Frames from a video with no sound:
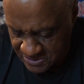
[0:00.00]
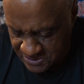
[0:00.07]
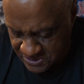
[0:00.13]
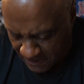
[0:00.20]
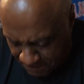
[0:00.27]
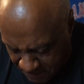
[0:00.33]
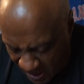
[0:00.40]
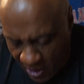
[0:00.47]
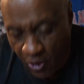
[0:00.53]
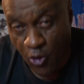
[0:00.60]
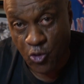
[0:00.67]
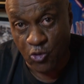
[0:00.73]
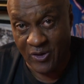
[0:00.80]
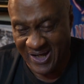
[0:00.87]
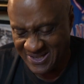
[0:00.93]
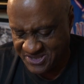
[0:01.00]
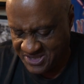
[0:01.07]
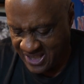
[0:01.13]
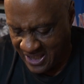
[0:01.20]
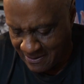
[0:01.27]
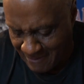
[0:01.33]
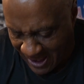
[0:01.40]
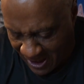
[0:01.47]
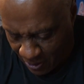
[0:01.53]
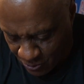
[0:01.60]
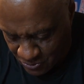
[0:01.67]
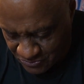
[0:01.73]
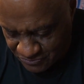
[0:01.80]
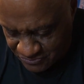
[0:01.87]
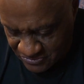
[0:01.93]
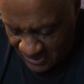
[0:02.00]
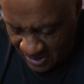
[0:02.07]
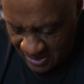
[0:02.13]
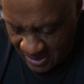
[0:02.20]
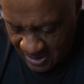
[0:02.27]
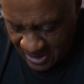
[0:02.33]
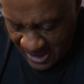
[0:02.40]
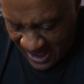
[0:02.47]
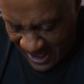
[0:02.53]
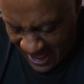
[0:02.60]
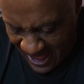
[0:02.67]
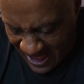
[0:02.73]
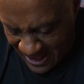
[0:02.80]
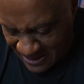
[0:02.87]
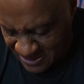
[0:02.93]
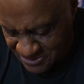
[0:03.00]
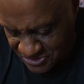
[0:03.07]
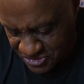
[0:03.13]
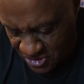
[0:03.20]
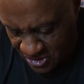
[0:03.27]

the Pell Grants came out, and